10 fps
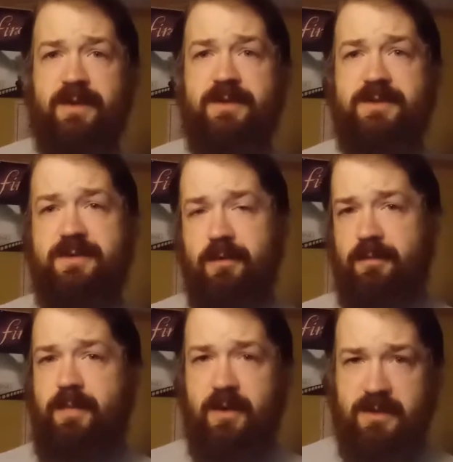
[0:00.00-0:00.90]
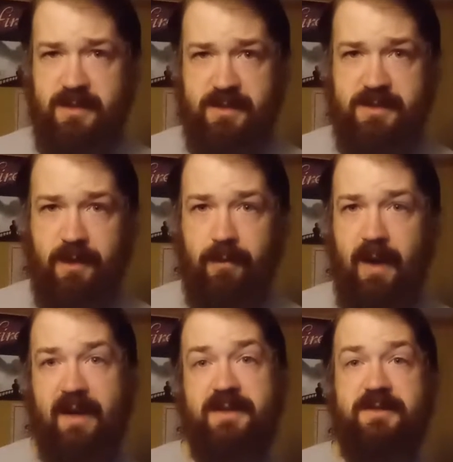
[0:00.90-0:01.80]
certain person. So
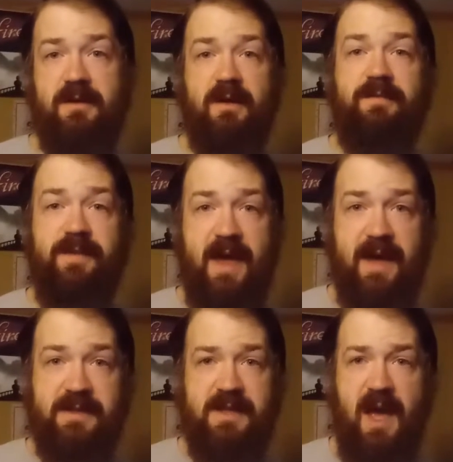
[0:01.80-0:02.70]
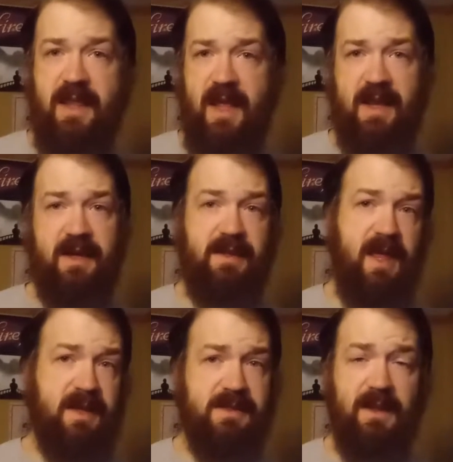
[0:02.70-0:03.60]
I can start off with that, and
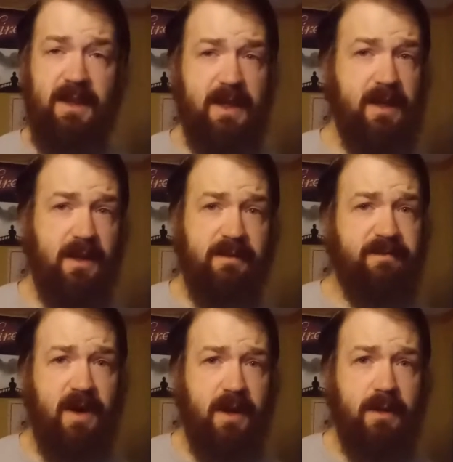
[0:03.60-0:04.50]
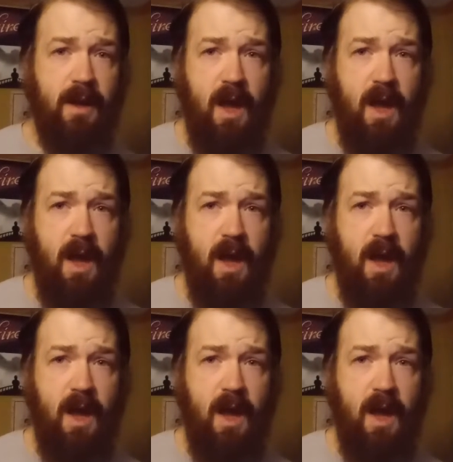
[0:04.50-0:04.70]
that is legally fine.